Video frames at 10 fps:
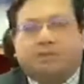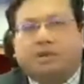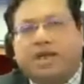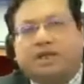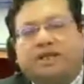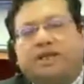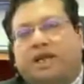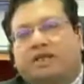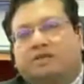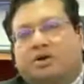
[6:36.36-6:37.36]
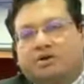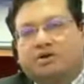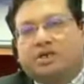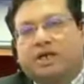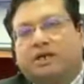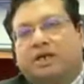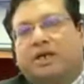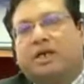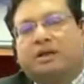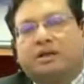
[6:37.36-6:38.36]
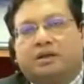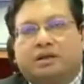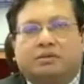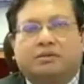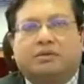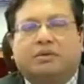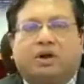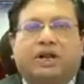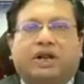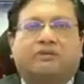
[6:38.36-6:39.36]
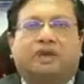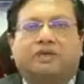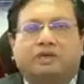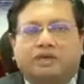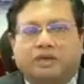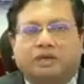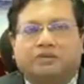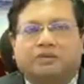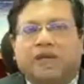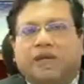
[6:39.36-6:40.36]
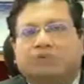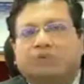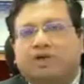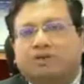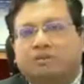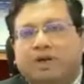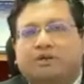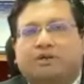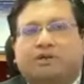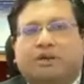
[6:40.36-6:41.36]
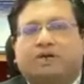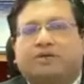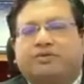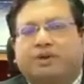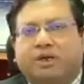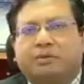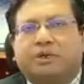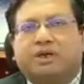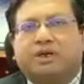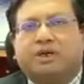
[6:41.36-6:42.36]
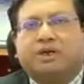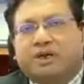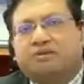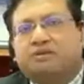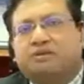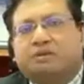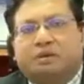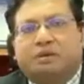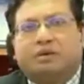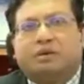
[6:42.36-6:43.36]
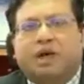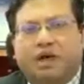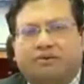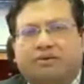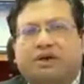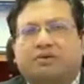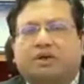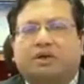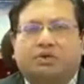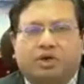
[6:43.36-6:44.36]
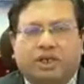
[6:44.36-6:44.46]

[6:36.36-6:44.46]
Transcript: Like he has also said, ki on average we have to spend 10 to 50 minutes, sometimes half an hour or more